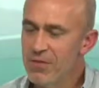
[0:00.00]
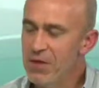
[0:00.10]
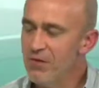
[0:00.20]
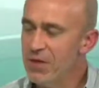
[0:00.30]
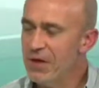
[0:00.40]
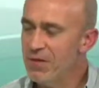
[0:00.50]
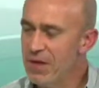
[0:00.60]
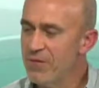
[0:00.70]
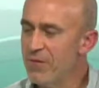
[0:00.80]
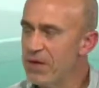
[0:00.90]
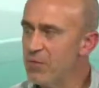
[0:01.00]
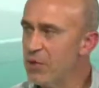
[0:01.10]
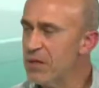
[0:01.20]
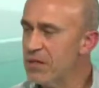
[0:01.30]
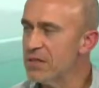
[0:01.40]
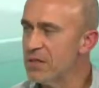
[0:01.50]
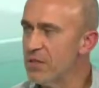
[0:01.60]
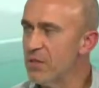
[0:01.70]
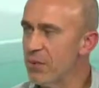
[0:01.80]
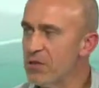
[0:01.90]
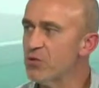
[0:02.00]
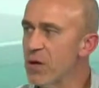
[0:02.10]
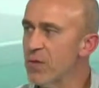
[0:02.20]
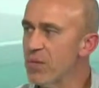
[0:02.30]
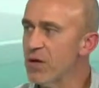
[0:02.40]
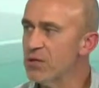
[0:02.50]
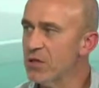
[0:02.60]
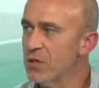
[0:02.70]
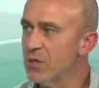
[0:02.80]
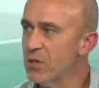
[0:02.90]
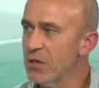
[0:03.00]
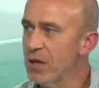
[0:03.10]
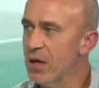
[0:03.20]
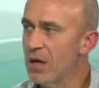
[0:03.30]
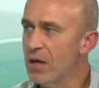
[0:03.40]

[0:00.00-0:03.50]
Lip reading: I think Facebook is still best run by Mark Zuckerberg